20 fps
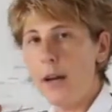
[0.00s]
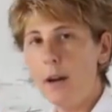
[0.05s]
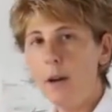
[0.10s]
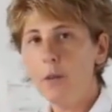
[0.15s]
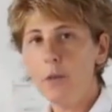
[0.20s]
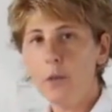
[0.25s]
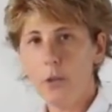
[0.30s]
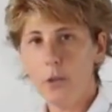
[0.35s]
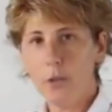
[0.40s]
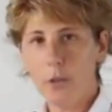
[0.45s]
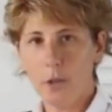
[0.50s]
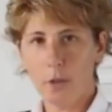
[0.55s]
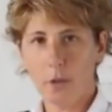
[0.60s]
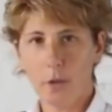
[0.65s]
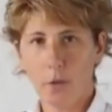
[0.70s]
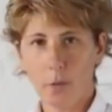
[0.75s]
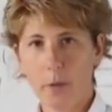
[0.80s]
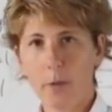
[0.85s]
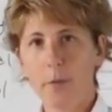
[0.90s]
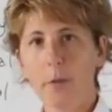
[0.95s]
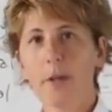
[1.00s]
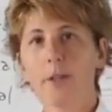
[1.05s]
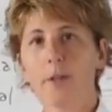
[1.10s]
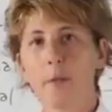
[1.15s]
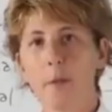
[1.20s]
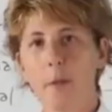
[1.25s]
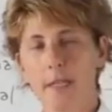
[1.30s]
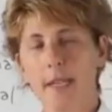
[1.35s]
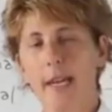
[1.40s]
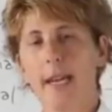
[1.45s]
how you know the runways
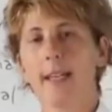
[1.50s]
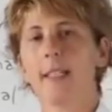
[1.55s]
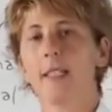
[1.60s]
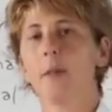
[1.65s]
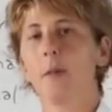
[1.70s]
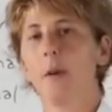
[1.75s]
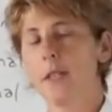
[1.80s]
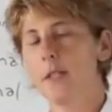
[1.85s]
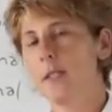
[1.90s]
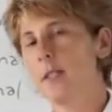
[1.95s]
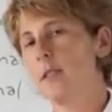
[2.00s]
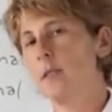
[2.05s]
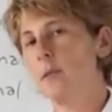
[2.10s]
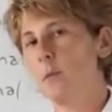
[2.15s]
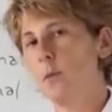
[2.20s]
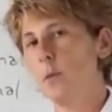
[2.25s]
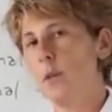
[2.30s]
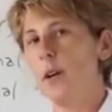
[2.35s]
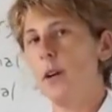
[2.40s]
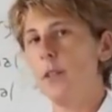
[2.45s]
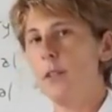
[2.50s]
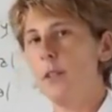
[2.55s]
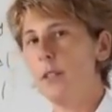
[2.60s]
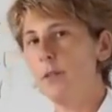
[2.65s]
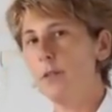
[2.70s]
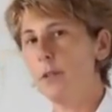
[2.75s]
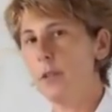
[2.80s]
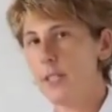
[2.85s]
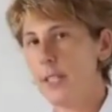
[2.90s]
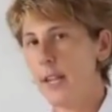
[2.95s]
from the taxiways and what all the
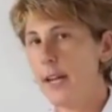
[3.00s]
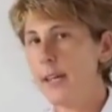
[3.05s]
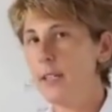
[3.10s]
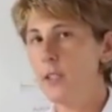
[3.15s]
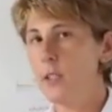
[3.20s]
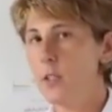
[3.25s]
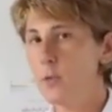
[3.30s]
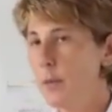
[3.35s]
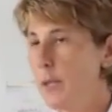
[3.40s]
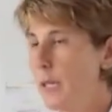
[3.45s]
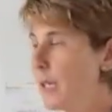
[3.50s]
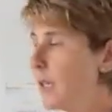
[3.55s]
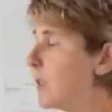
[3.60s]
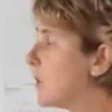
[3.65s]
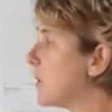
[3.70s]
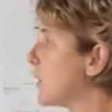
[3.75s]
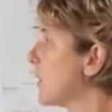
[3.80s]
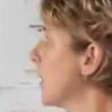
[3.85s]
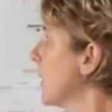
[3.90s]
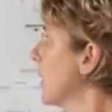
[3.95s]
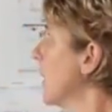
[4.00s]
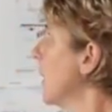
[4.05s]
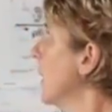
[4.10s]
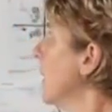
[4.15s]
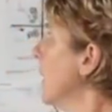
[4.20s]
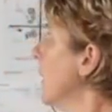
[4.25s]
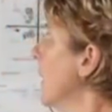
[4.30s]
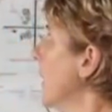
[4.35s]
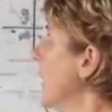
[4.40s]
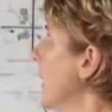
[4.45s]
different signage means.
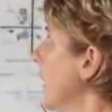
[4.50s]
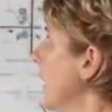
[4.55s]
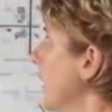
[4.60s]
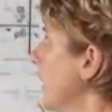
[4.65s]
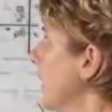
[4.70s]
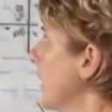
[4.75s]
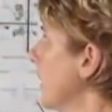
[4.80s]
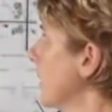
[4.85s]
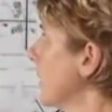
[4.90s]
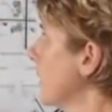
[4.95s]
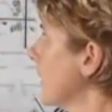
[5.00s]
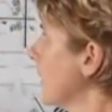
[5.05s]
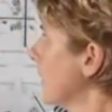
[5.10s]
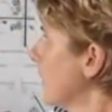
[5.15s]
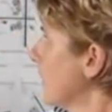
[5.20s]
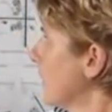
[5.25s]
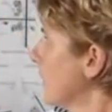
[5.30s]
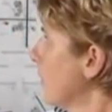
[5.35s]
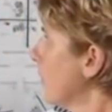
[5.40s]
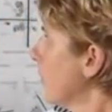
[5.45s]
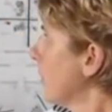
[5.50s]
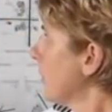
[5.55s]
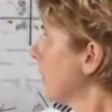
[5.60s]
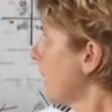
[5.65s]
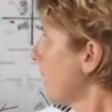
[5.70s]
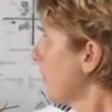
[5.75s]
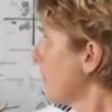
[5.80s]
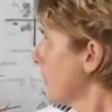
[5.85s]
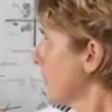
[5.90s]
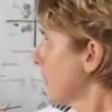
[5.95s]
And the different
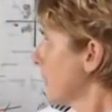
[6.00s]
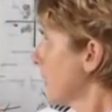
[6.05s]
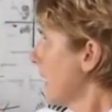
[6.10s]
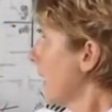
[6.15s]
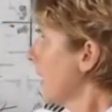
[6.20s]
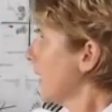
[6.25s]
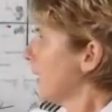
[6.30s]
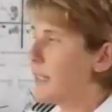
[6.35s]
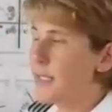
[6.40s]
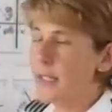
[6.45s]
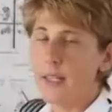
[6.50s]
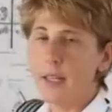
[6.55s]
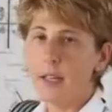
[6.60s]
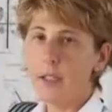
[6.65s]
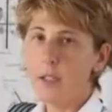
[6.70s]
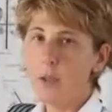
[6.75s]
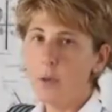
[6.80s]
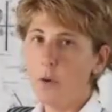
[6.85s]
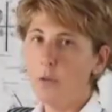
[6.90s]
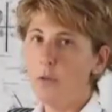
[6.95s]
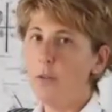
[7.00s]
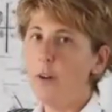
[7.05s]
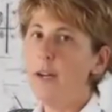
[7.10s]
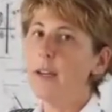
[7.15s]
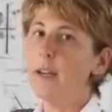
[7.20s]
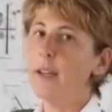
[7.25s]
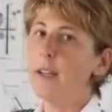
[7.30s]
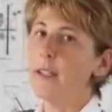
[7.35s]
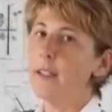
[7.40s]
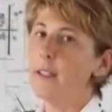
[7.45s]
types of signs that you will
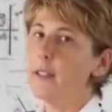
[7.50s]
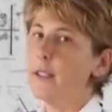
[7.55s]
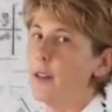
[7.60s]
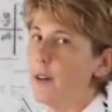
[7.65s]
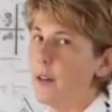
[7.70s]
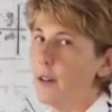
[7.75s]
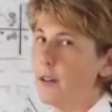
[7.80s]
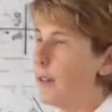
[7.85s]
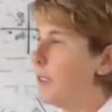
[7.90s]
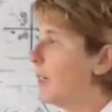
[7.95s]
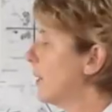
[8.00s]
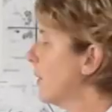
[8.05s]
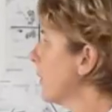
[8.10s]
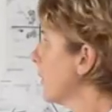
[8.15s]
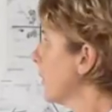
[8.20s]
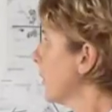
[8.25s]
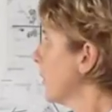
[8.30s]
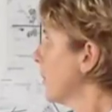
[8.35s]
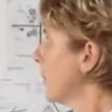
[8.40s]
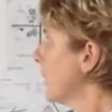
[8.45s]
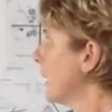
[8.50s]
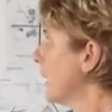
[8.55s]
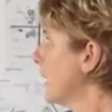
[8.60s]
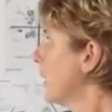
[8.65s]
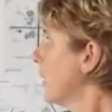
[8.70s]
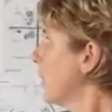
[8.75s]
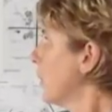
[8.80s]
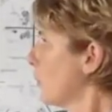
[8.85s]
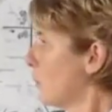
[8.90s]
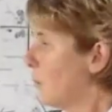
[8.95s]
find are either going to
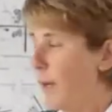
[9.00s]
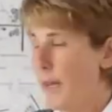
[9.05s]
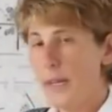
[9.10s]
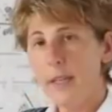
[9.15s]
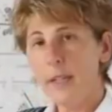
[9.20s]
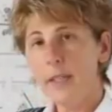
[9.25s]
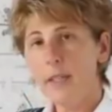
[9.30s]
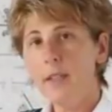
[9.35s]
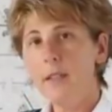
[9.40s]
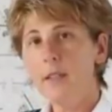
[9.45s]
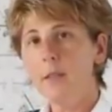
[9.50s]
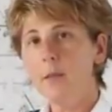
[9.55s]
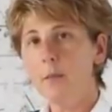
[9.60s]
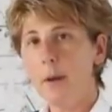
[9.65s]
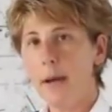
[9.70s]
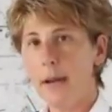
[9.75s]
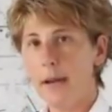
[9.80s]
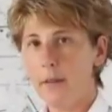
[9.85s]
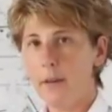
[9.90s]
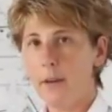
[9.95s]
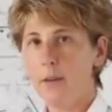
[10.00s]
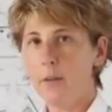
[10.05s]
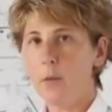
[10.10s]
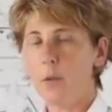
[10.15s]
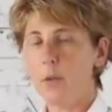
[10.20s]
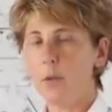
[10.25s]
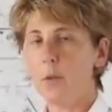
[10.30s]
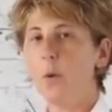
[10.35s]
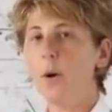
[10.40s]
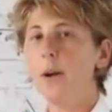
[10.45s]
be red
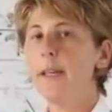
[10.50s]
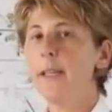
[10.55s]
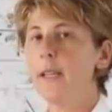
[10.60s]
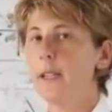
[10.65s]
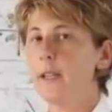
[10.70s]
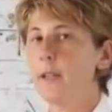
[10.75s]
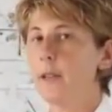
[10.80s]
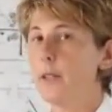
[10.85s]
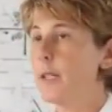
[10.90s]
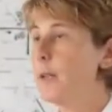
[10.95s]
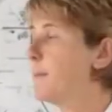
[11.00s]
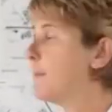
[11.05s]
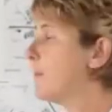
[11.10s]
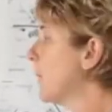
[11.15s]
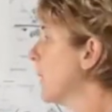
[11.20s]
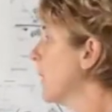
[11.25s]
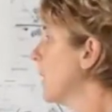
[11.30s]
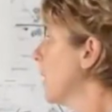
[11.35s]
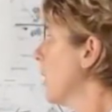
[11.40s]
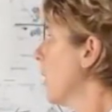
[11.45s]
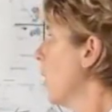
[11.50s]
background with white lettering